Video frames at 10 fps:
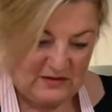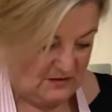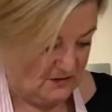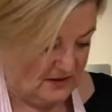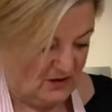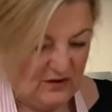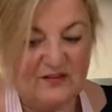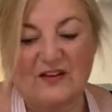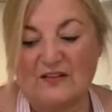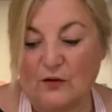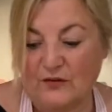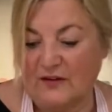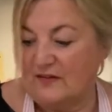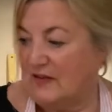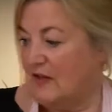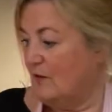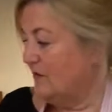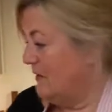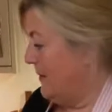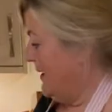they're not as exotic as they used to be.